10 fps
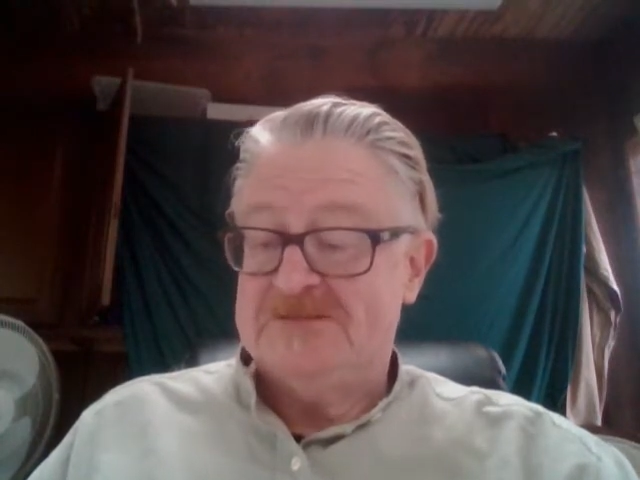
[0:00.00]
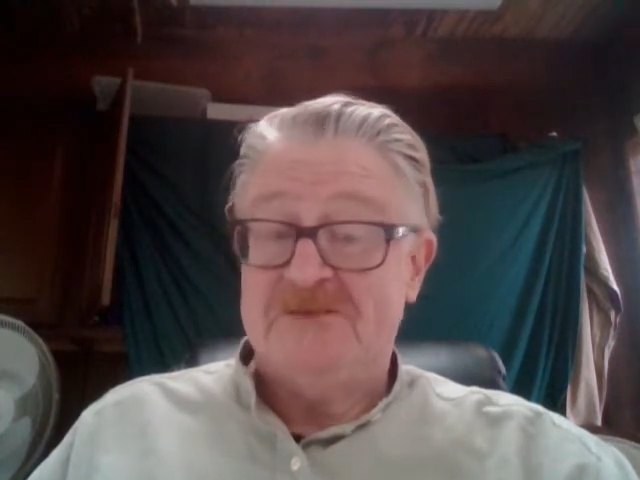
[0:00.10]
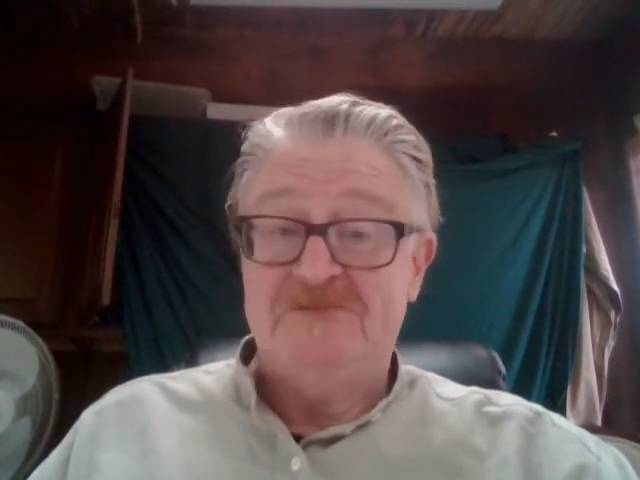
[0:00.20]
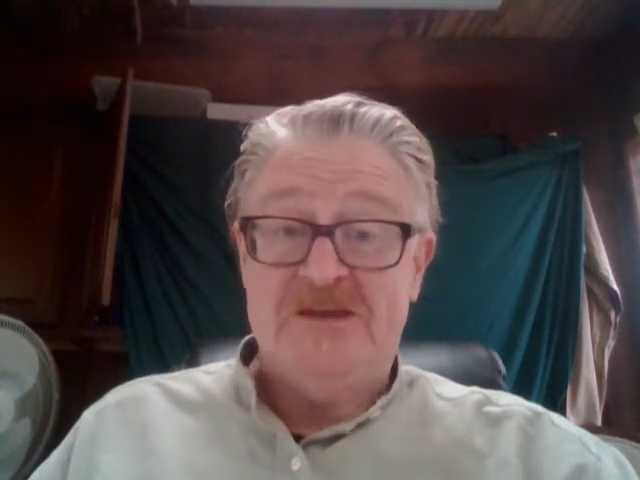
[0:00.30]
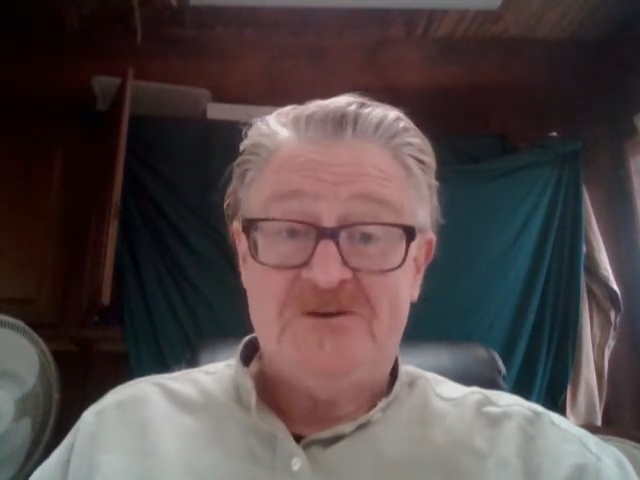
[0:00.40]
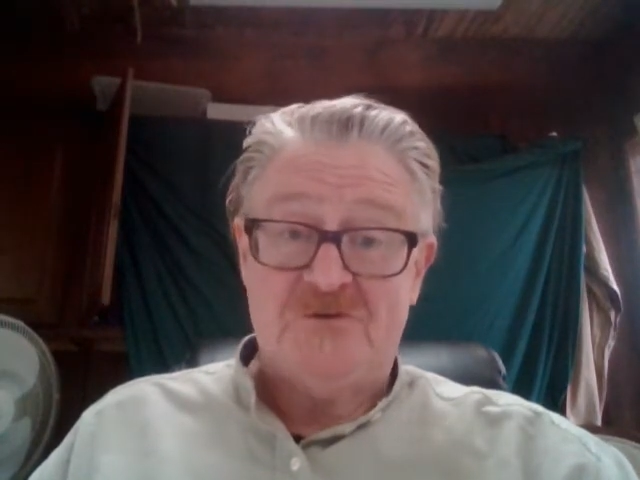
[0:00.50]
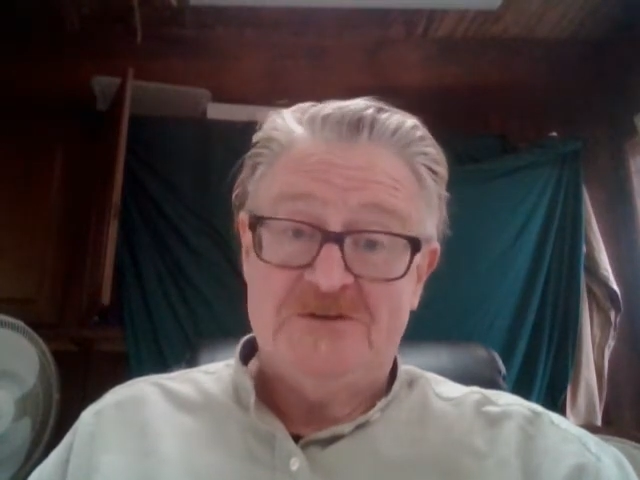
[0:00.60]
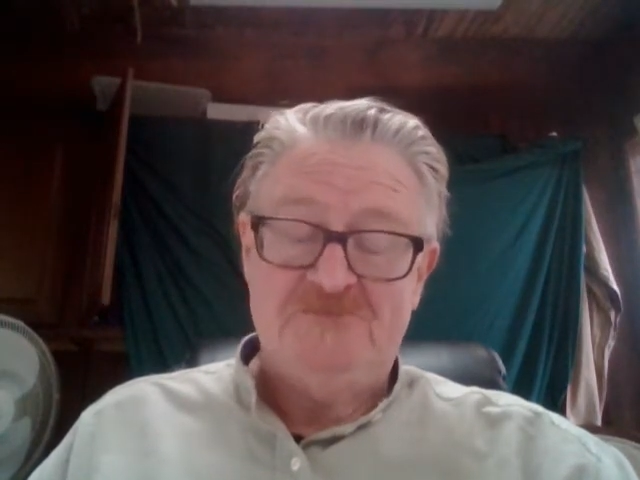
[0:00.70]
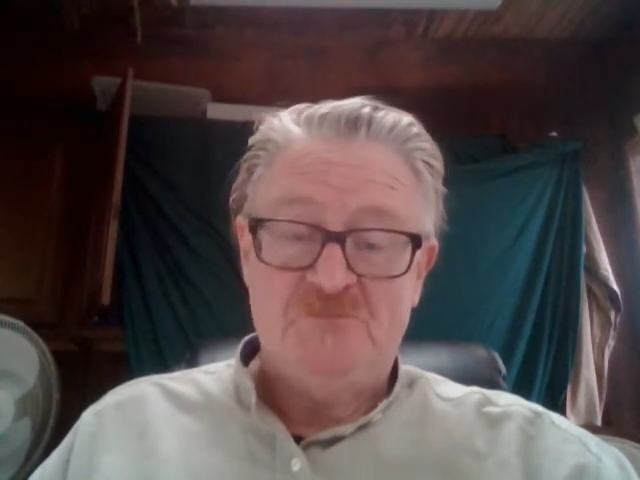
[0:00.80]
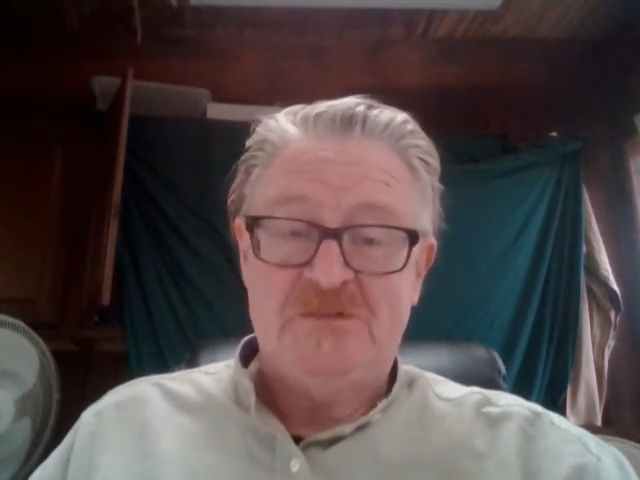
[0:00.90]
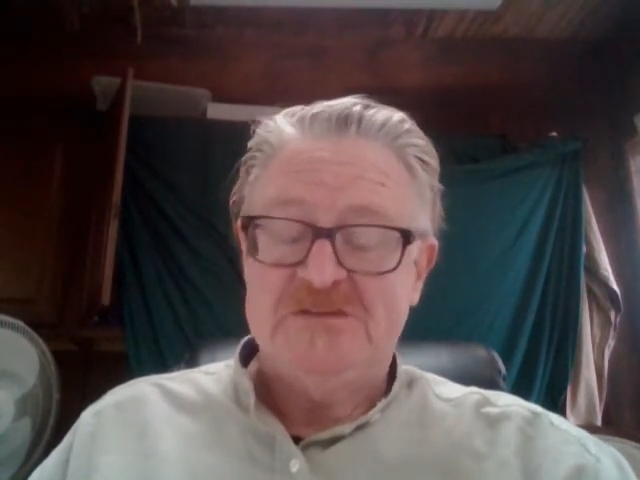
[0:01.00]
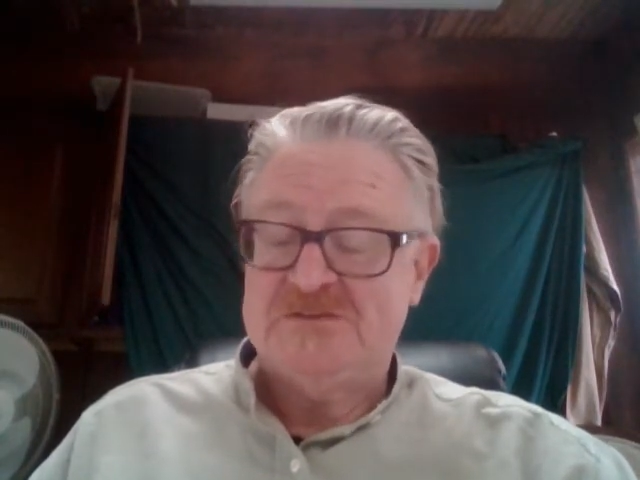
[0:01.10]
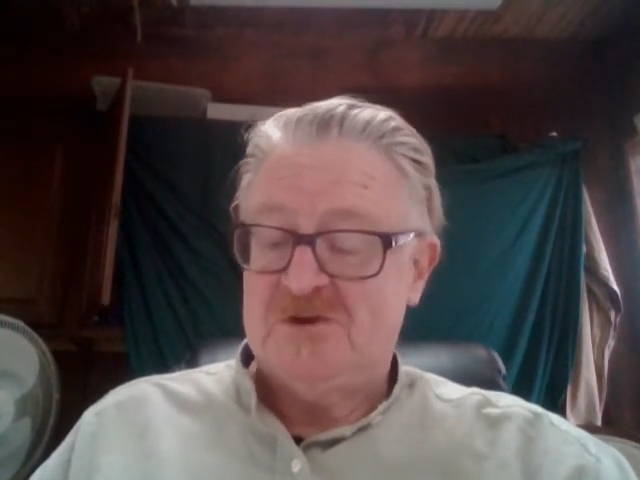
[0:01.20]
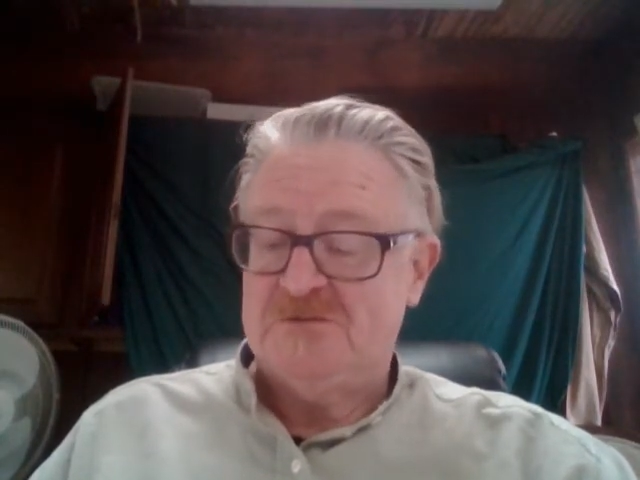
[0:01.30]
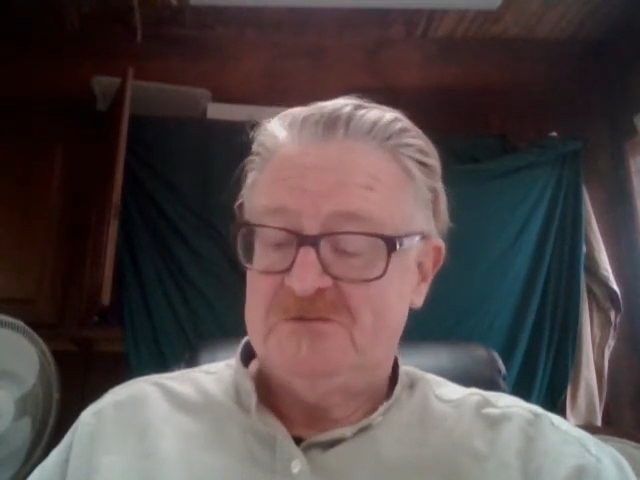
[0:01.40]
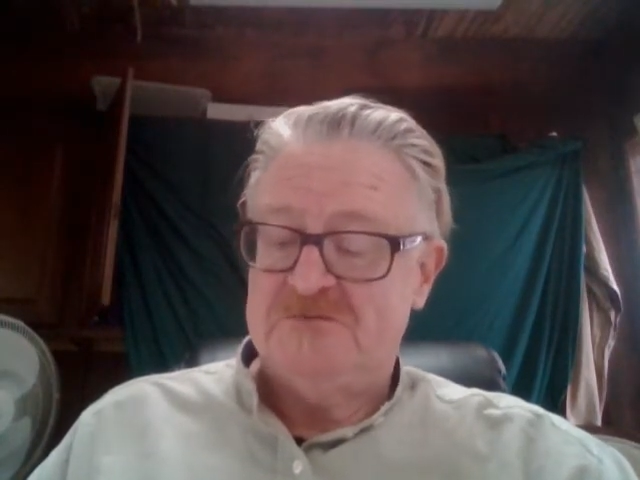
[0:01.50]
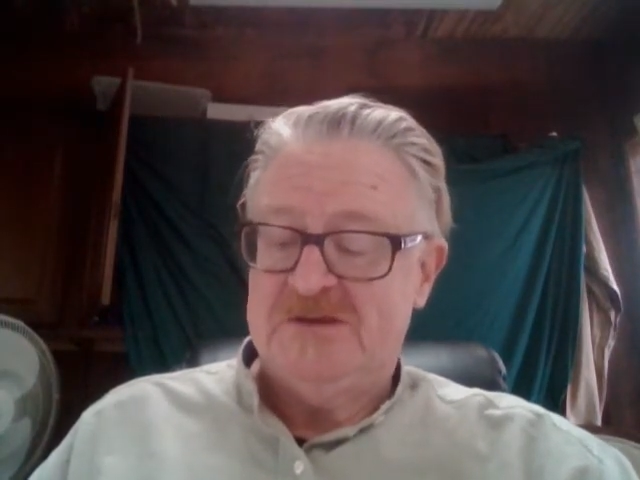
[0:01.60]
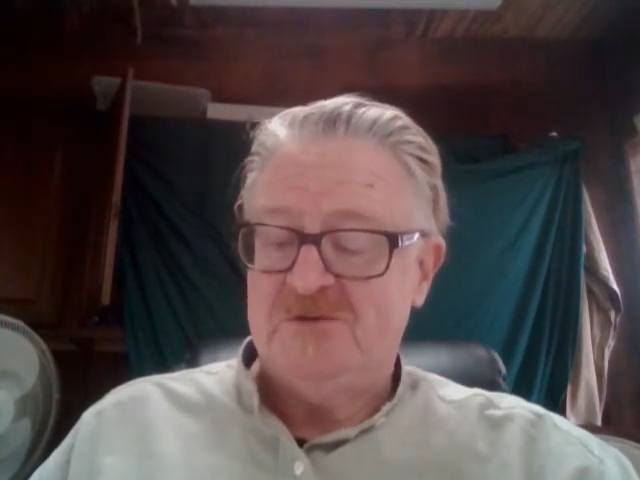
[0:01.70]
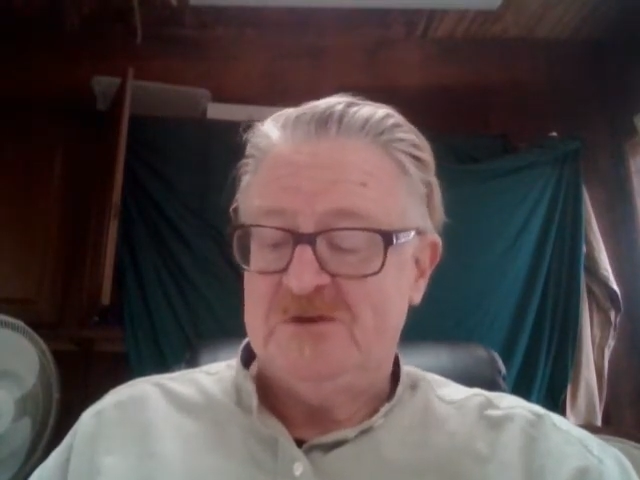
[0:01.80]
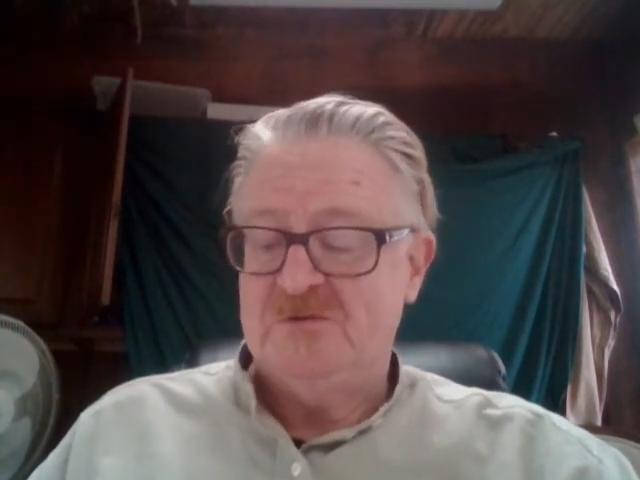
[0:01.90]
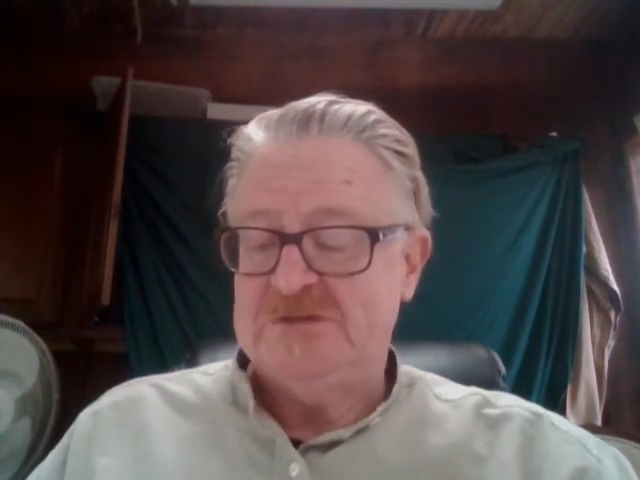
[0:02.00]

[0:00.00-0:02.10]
the veteran, he's called the veteran